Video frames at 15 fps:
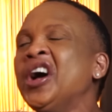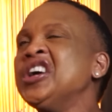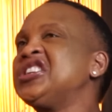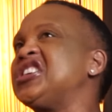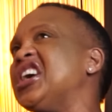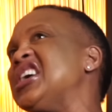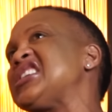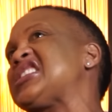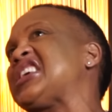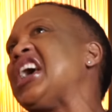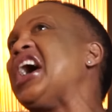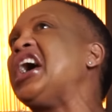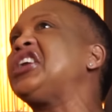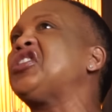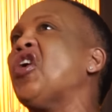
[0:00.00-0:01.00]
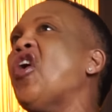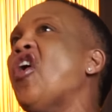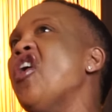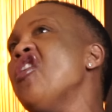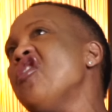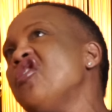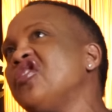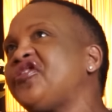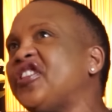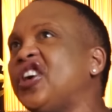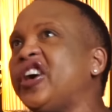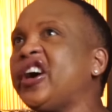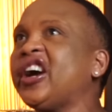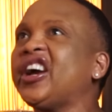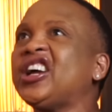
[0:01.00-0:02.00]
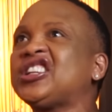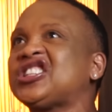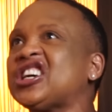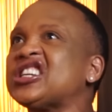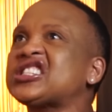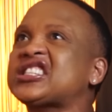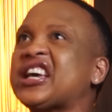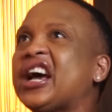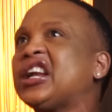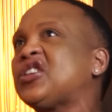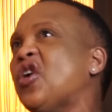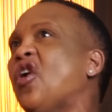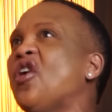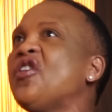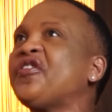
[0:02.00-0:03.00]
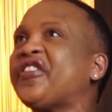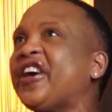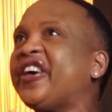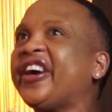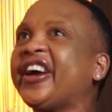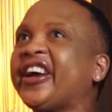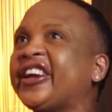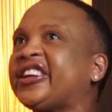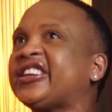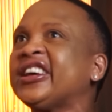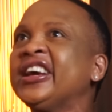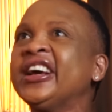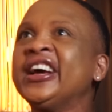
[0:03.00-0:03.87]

Just get over it. Just get over it.